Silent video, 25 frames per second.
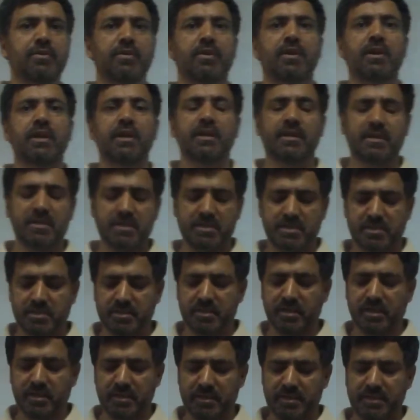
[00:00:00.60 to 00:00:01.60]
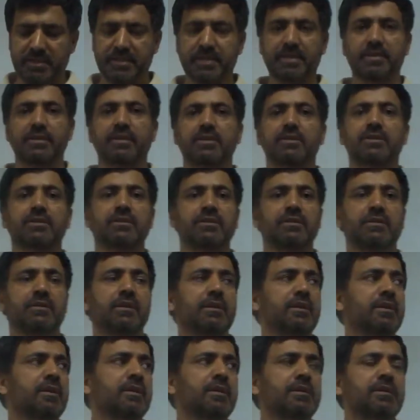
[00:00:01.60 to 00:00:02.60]
Let us start
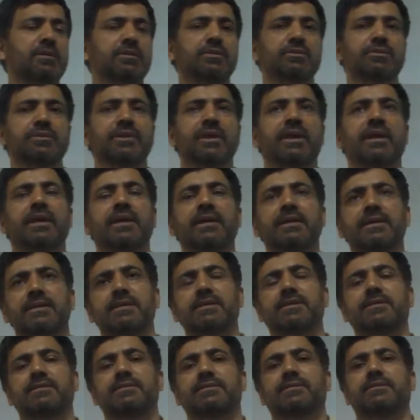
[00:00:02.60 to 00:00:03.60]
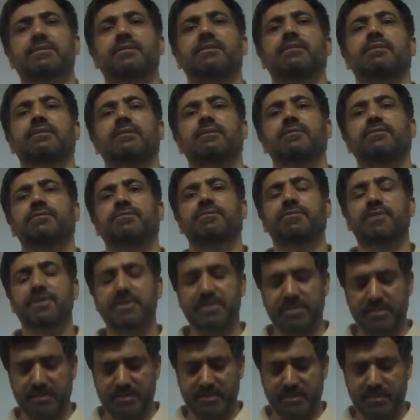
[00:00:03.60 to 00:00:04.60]
today's
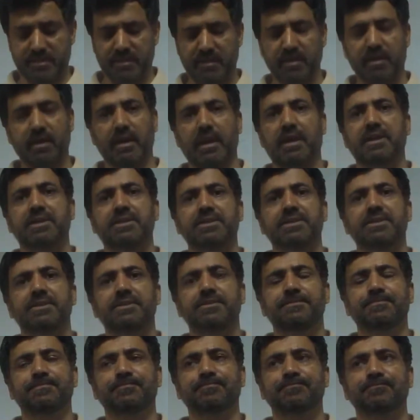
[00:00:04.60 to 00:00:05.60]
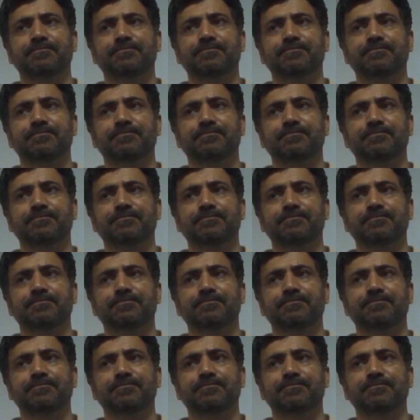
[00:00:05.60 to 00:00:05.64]
first lecture.